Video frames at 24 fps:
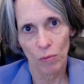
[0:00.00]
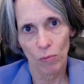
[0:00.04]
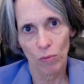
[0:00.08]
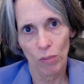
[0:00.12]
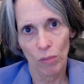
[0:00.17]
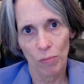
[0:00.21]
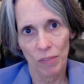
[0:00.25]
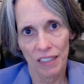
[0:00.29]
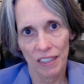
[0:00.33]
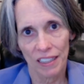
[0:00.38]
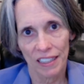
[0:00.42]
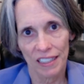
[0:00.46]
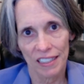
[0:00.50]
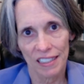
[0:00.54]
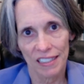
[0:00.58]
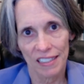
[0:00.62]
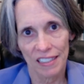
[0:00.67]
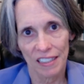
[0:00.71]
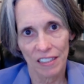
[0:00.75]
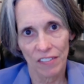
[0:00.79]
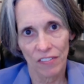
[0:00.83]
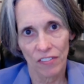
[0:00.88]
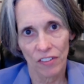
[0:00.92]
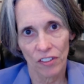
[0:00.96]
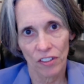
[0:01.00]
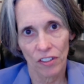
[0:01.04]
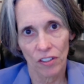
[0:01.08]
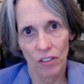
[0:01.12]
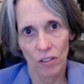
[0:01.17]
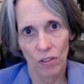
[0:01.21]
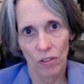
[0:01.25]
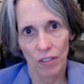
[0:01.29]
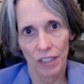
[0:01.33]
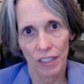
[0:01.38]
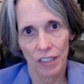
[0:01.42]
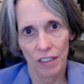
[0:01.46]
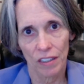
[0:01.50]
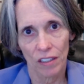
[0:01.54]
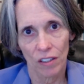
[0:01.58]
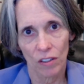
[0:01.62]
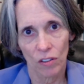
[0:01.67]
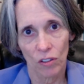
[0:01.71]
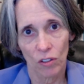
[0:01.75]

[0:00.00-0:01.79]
women can see if they're going low